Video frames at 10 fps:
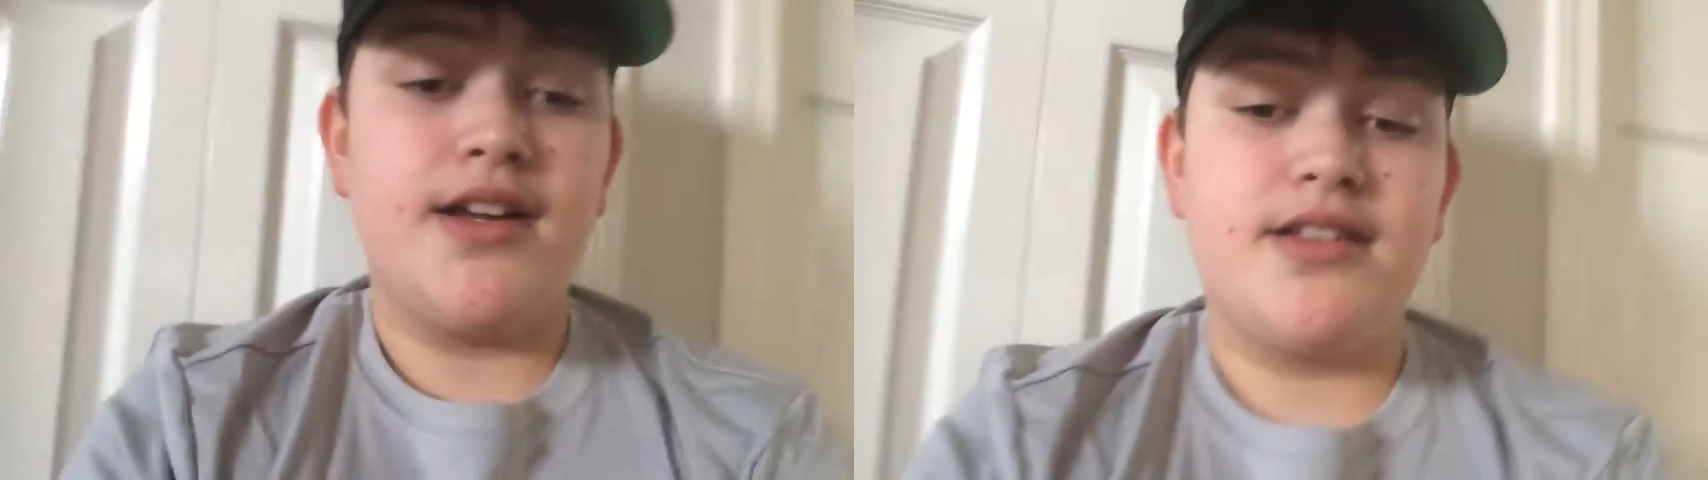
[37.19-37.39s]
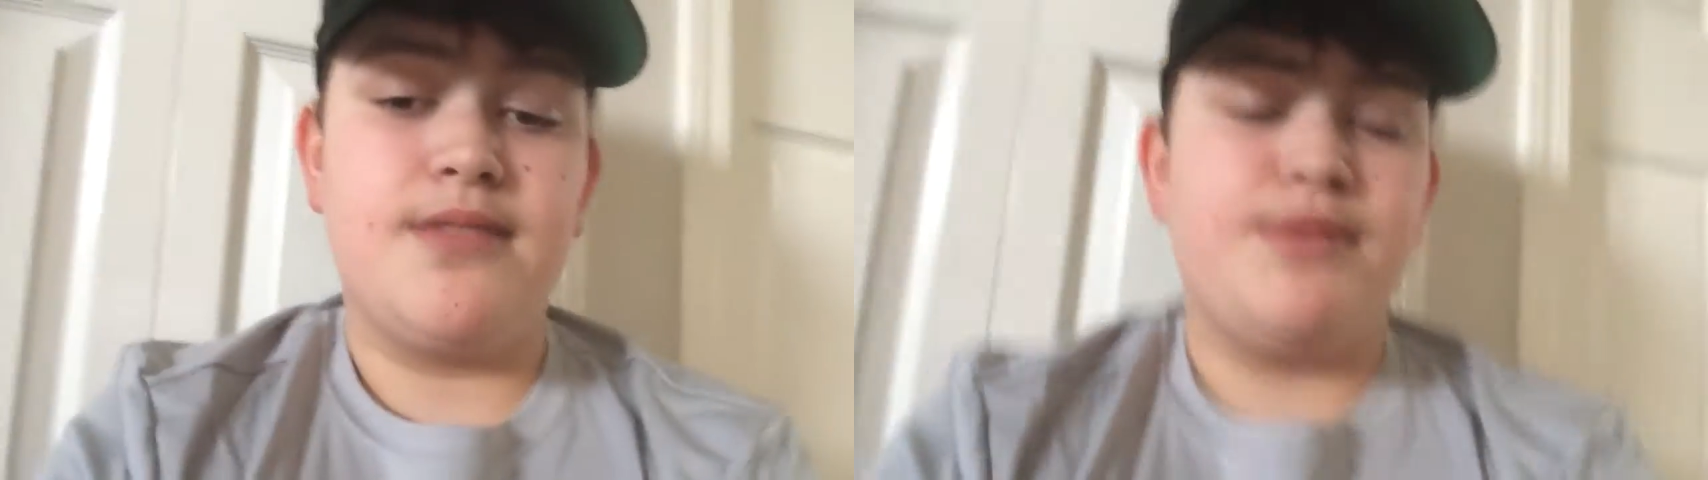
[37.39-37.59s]

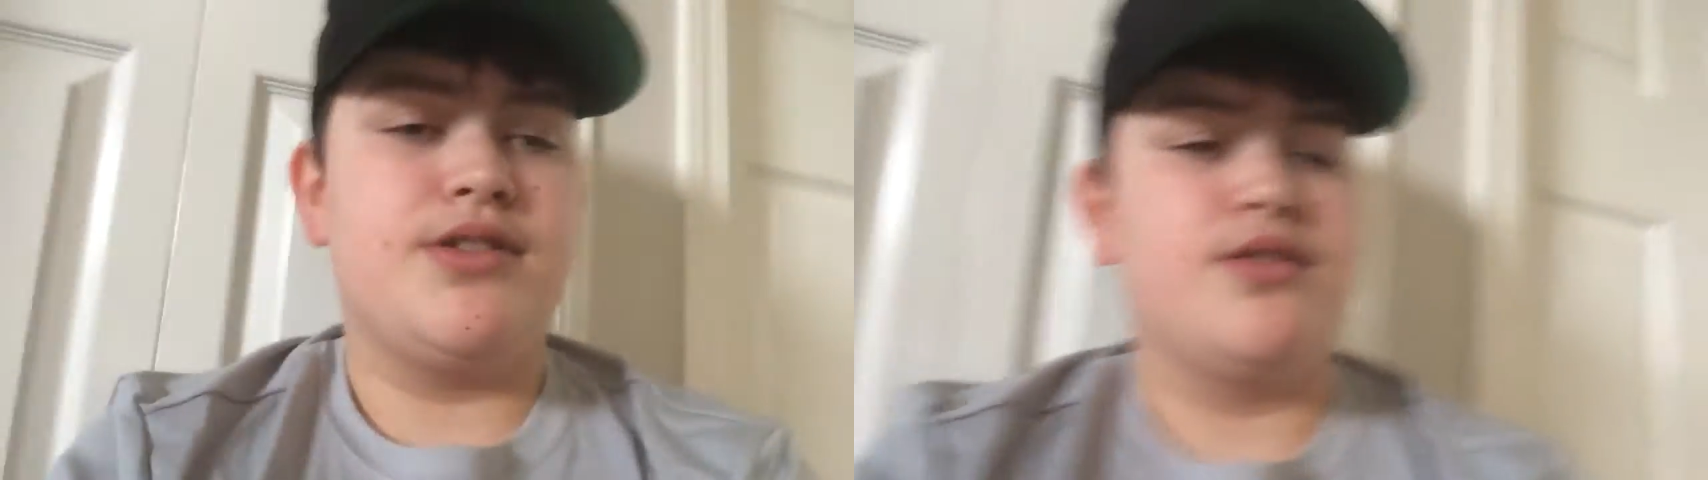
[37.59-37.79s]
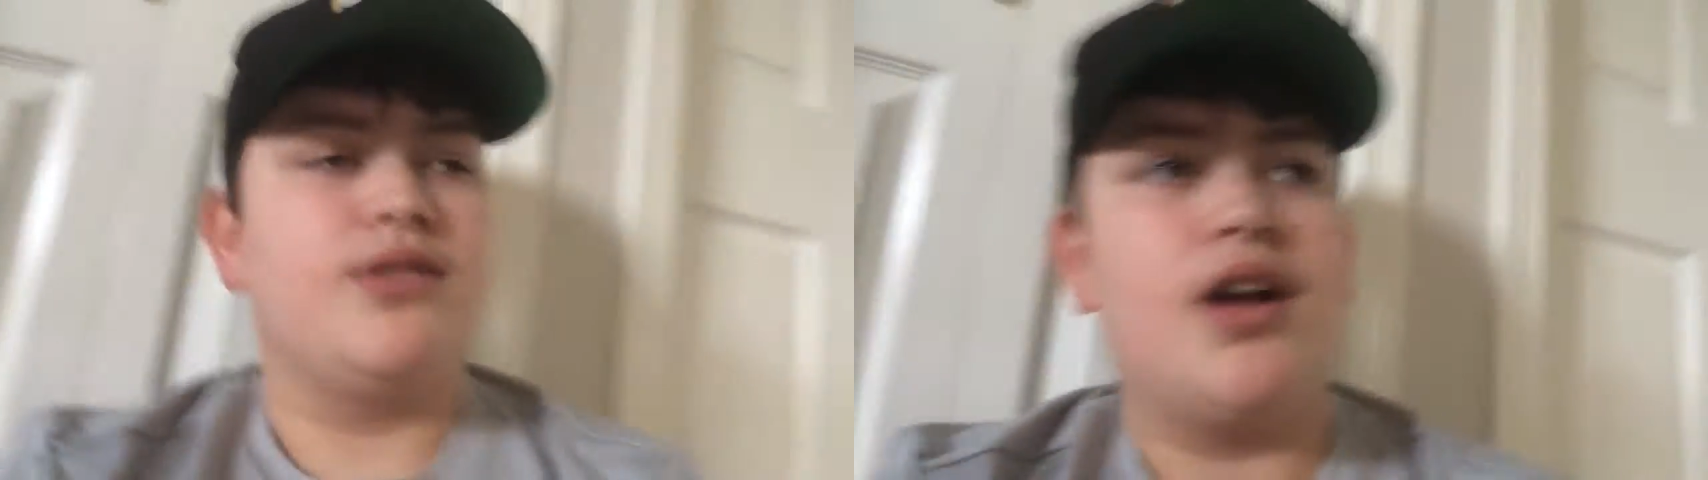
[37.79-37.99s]
because it's been
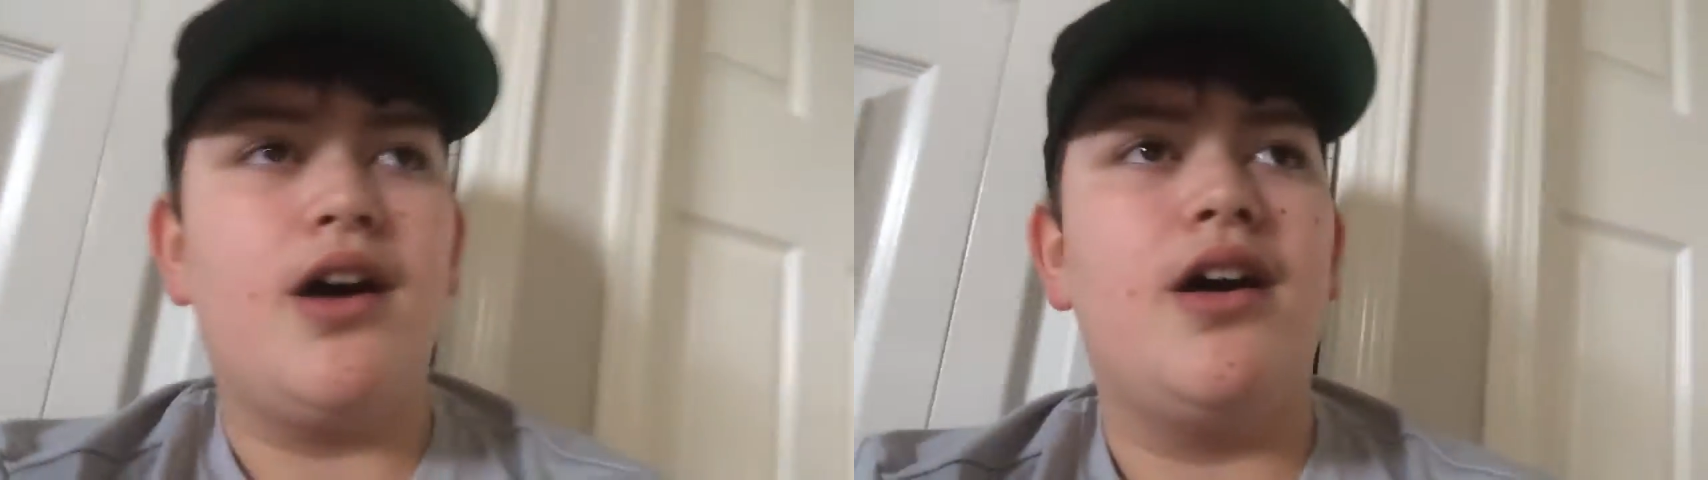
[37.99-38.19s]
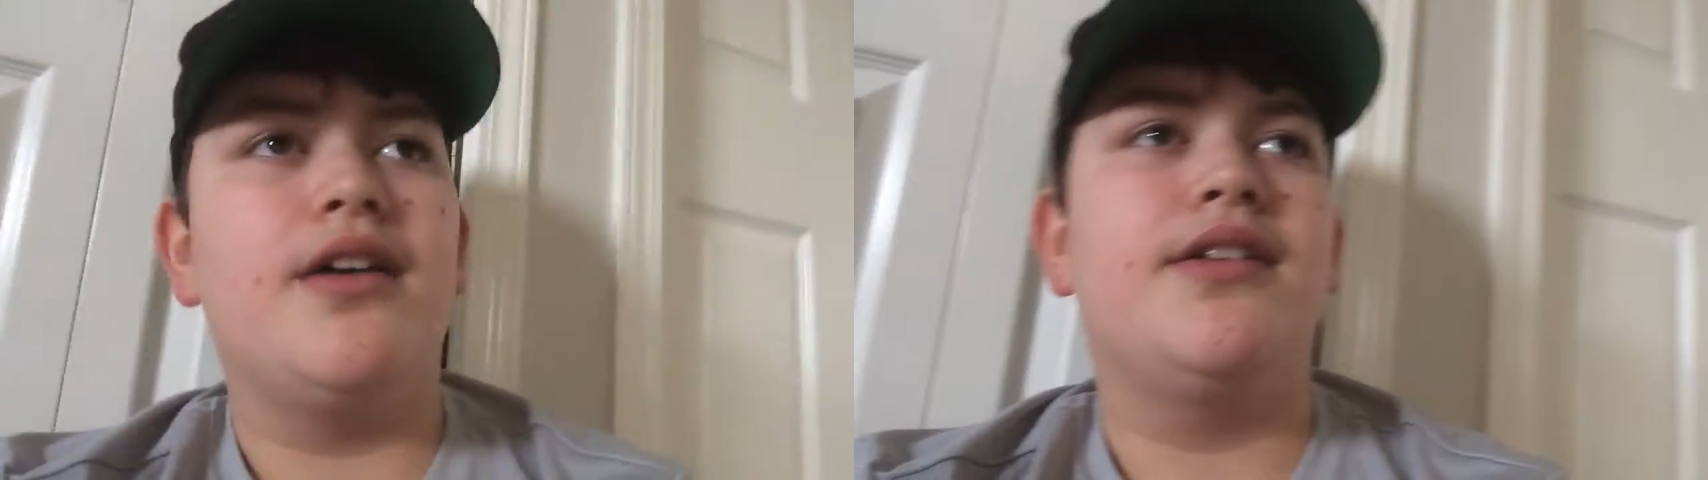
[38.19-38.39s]
so
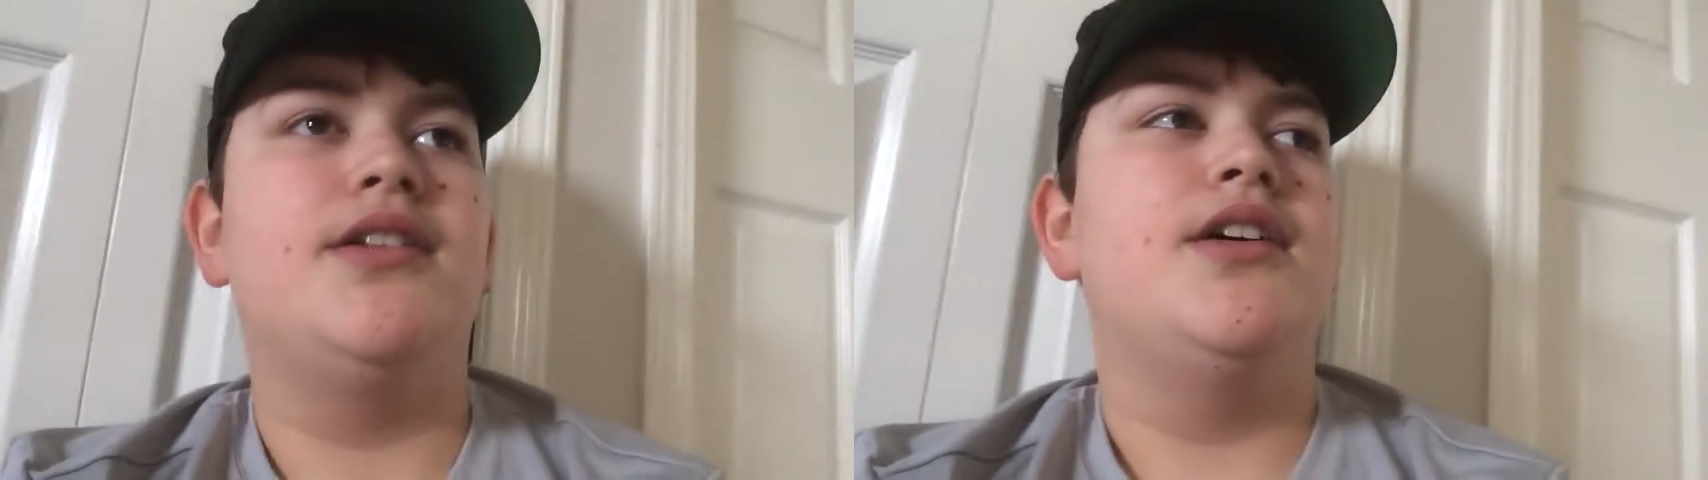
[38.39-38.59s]
long.